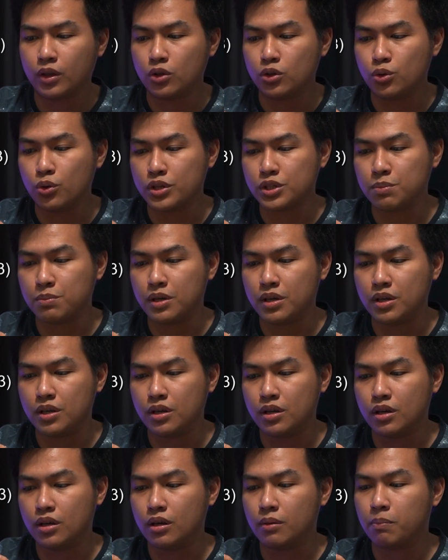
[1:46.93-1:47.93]

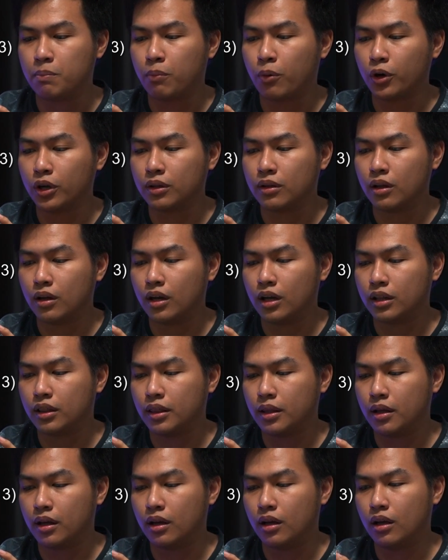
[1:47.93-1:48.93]
USB port at
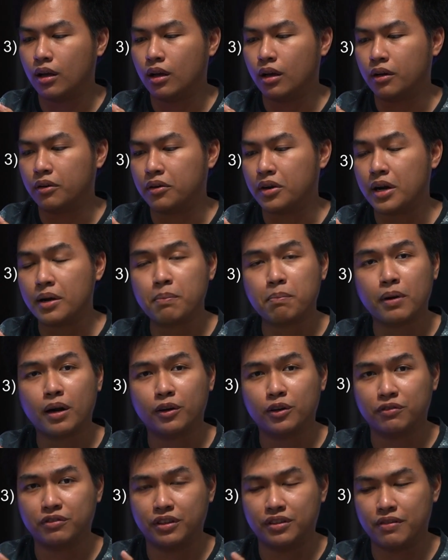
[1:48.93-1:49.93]
the rear
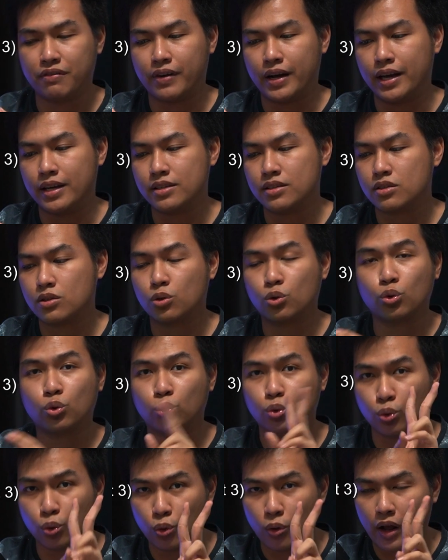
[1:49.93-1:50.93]
part of the device,
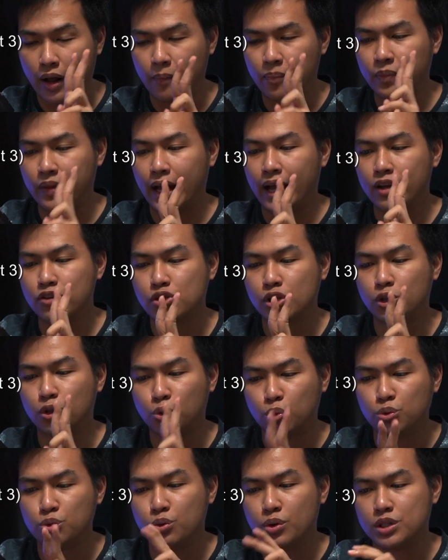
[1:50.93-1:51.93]
two
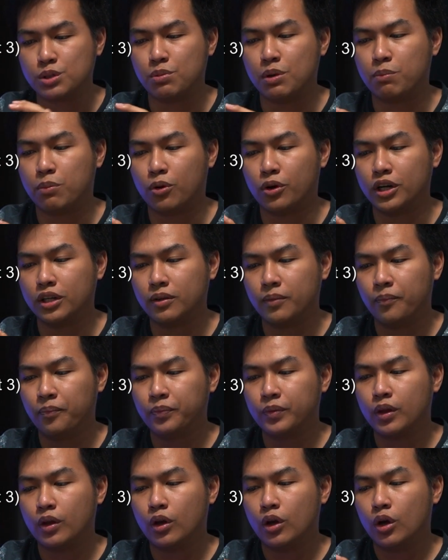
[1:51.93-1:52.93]
USB ports,
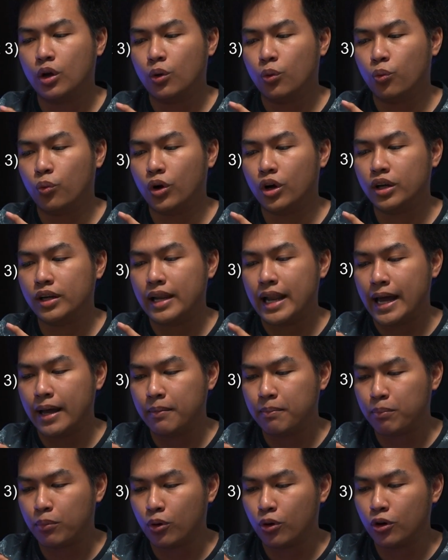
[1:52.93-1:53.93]
one
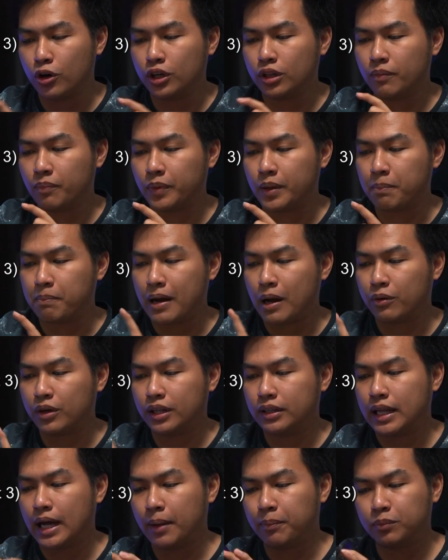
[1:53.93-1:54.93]
LAN port, the power
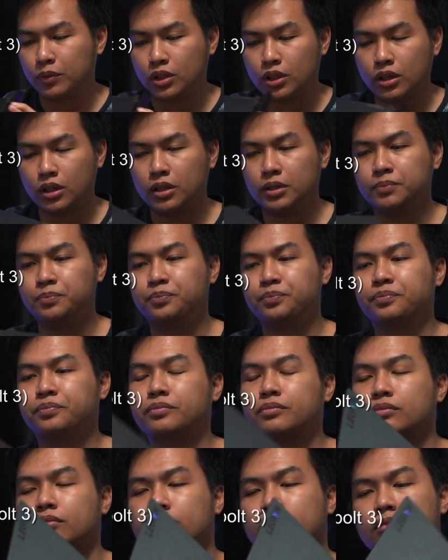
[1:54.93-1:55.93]
adapter,
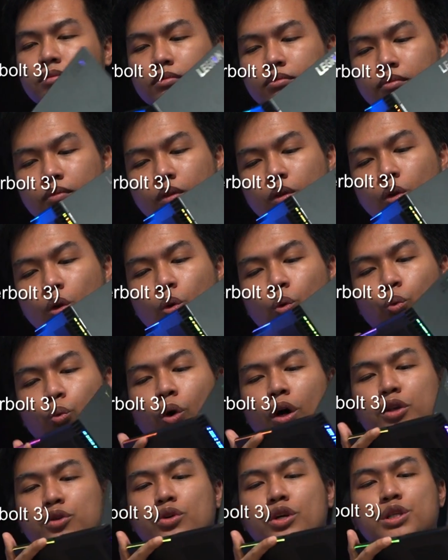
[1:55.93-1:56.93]

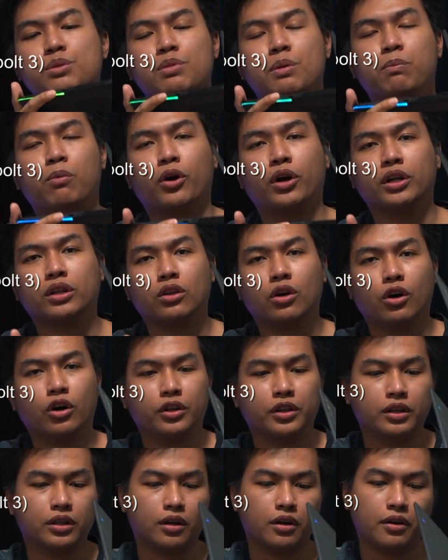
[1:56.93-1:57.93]
one USB port
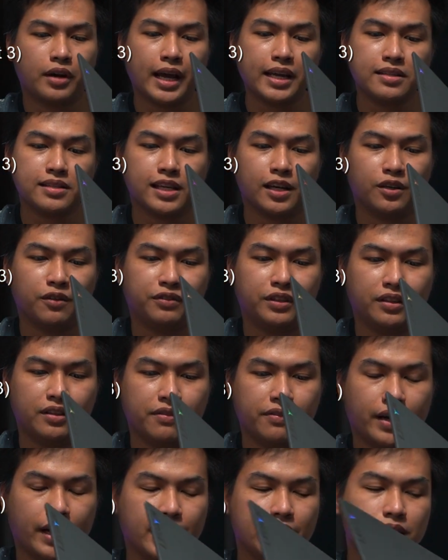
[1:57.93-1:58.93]
on the right side of the
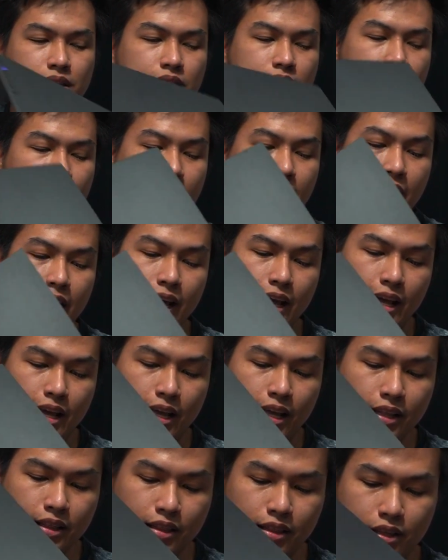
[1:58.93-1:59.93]
device,
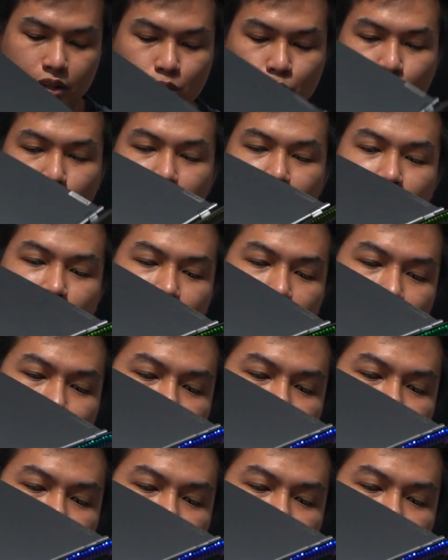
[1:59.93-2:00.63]
and this one is very